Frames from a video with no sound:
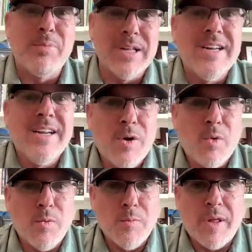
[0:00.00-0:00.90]
but
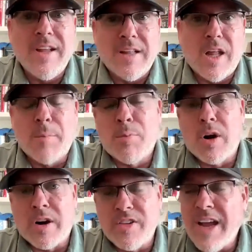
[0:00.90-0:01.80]
I think a lot of
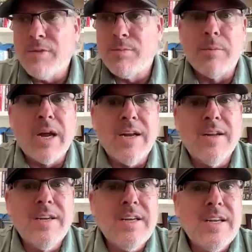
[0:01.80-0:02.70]
progress has been made.